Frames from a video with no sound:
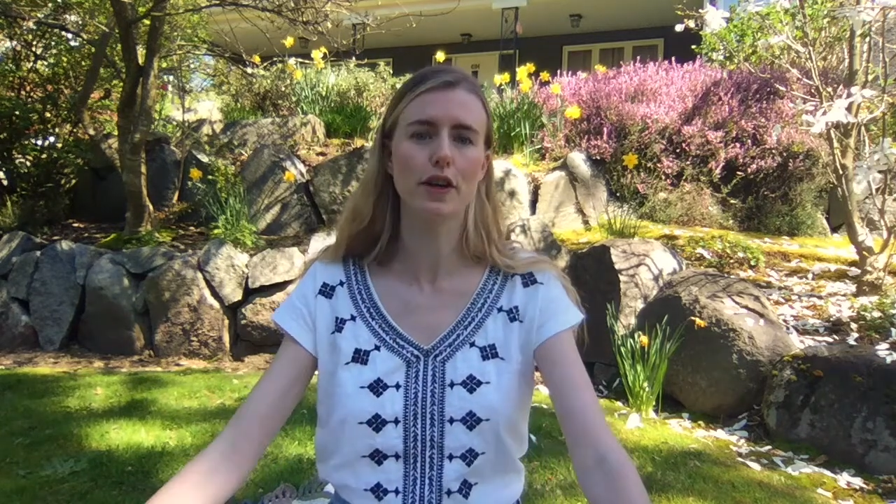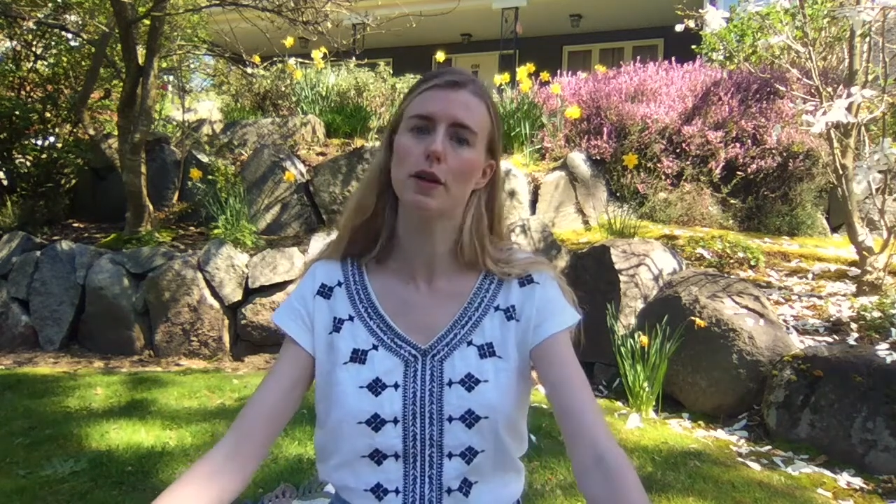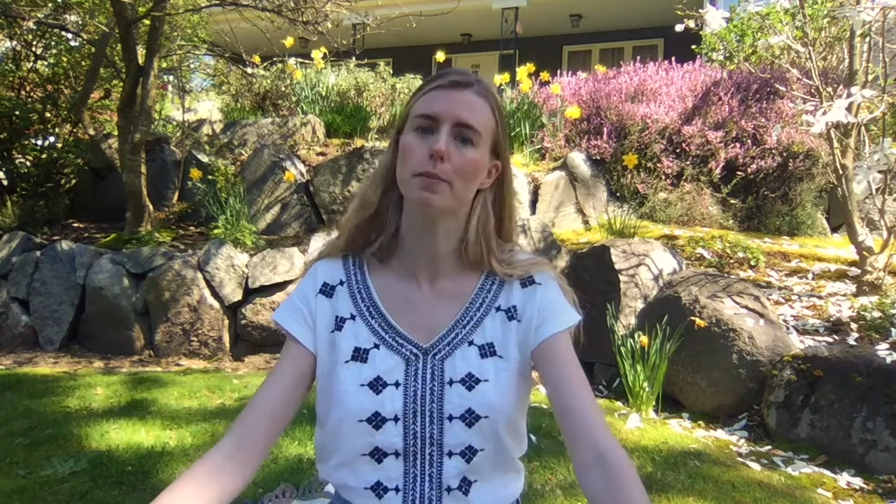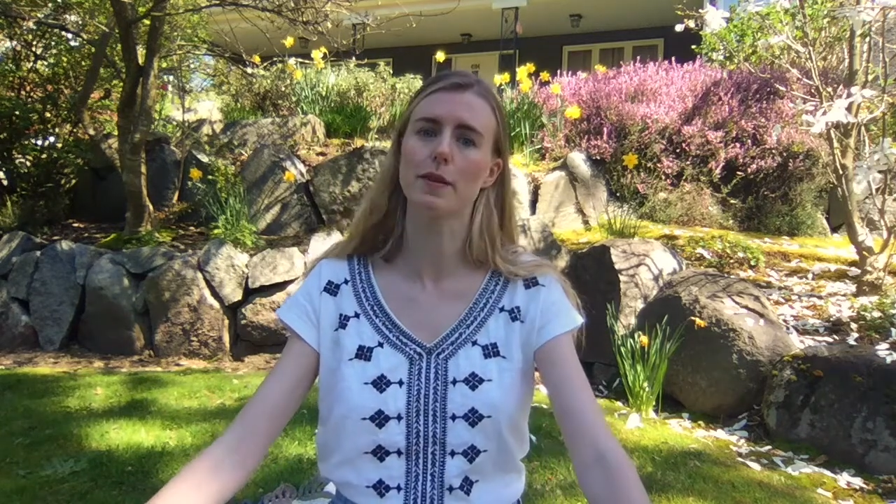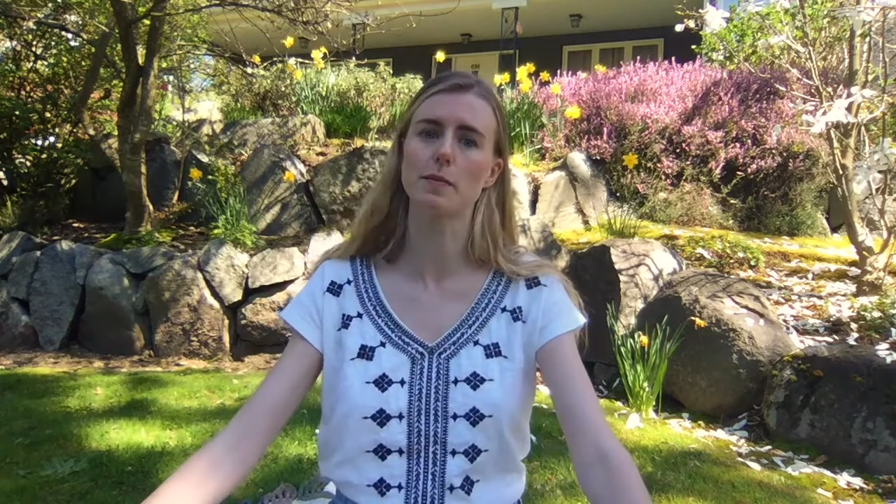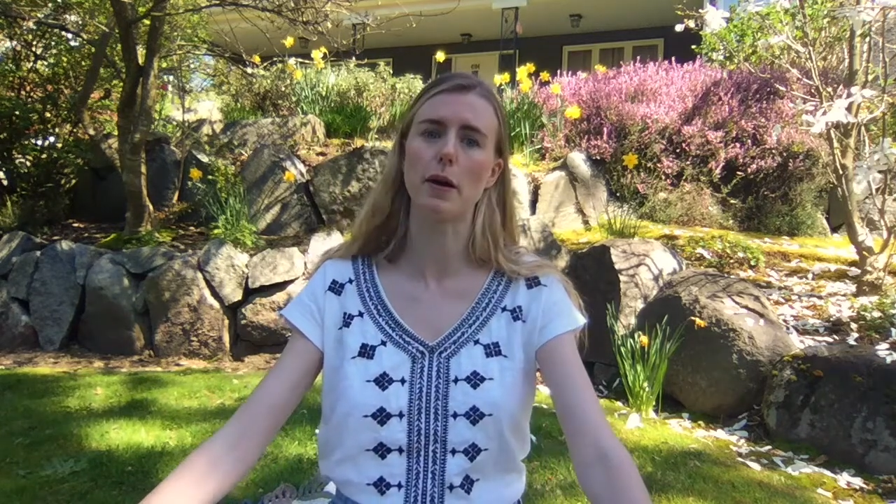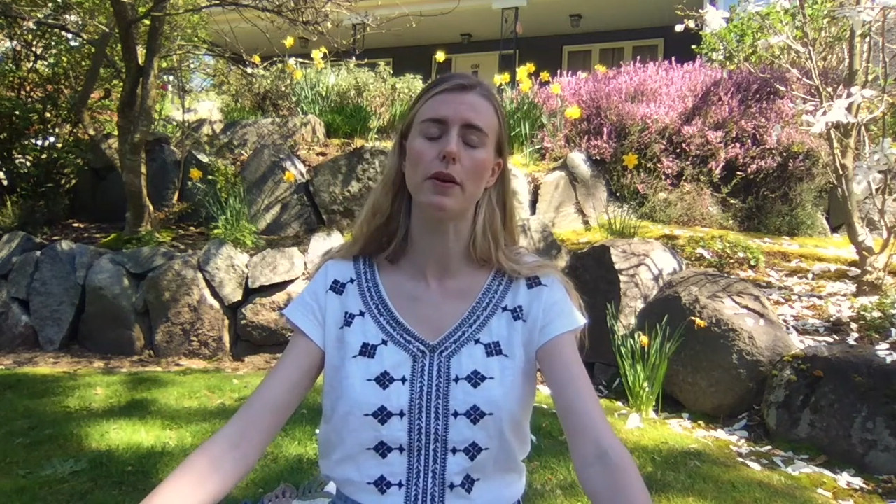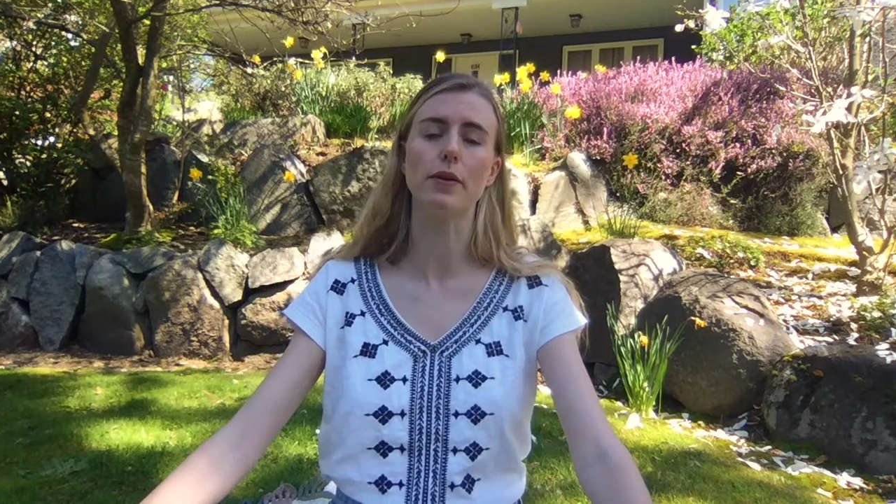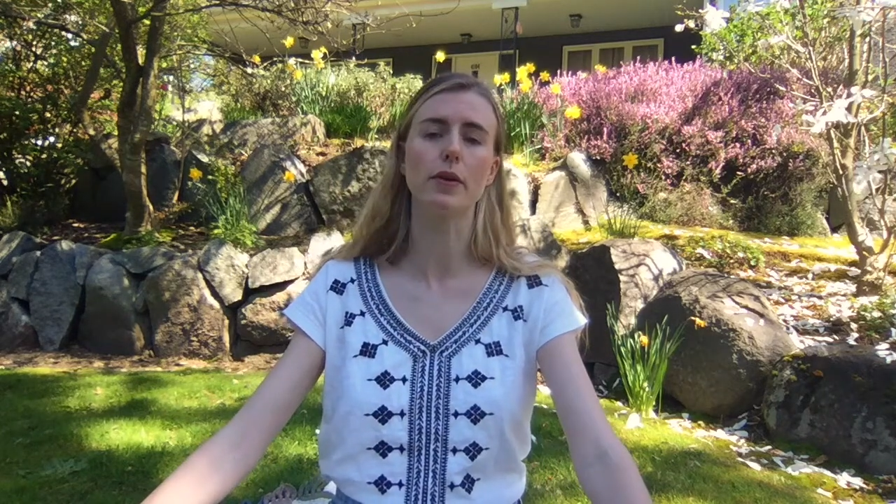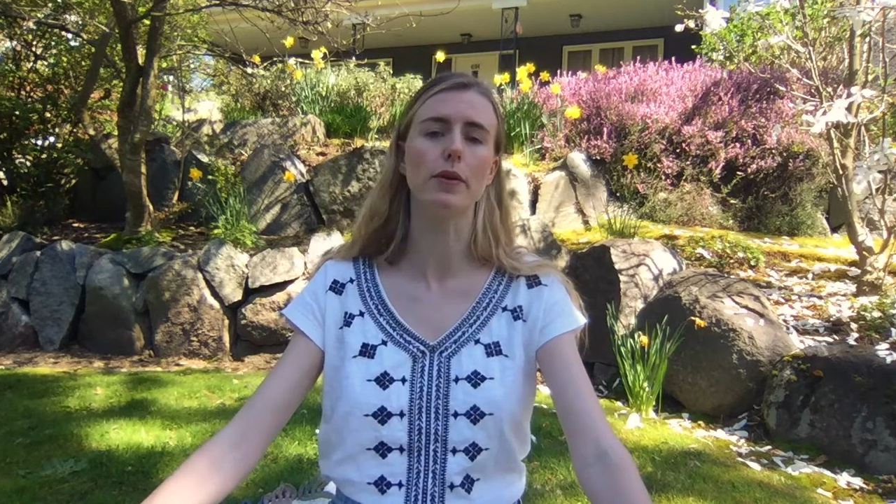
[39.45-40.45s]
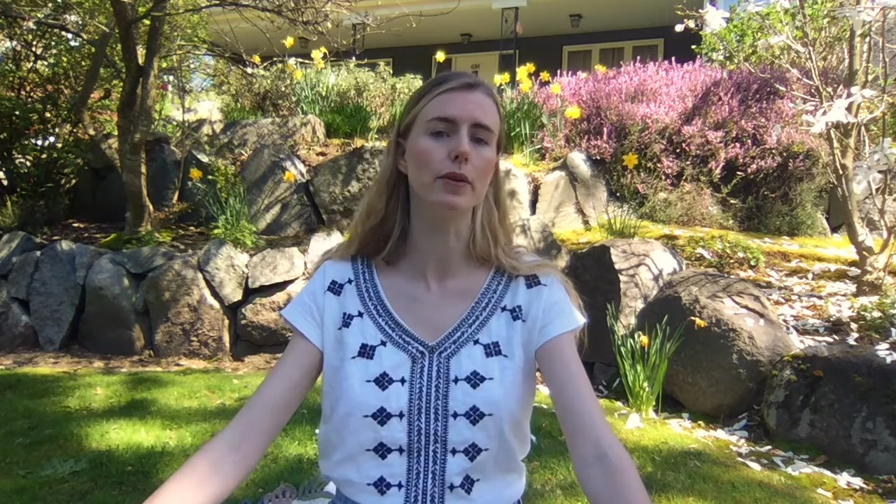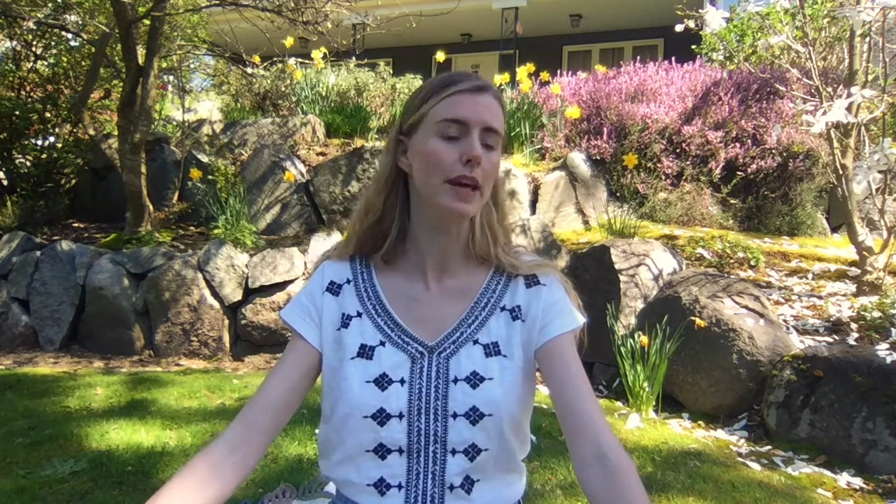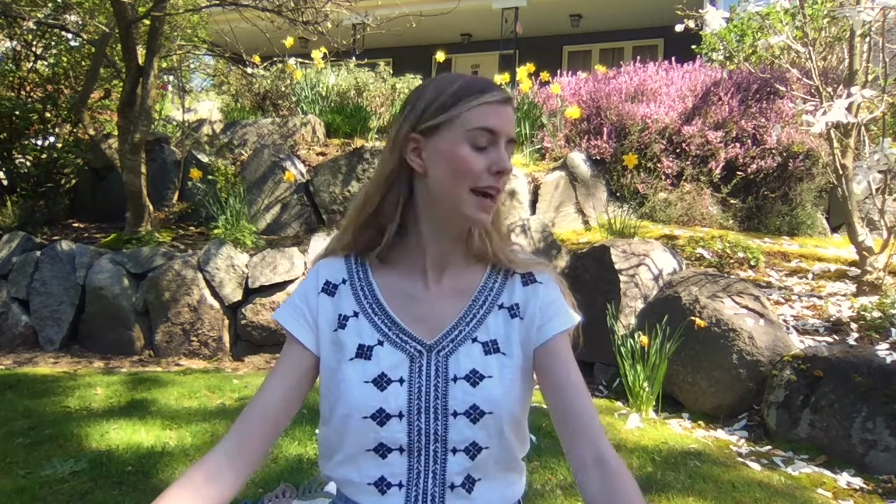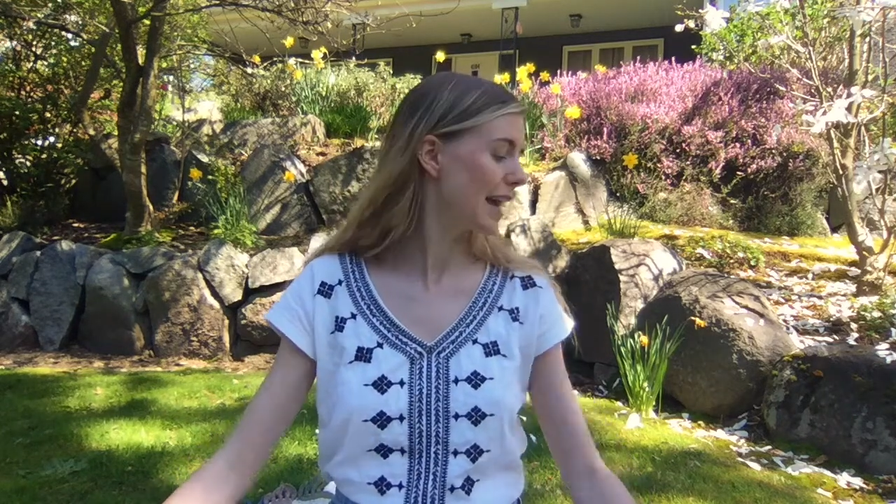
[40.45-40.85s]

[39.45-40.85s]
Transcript: human spinal cord,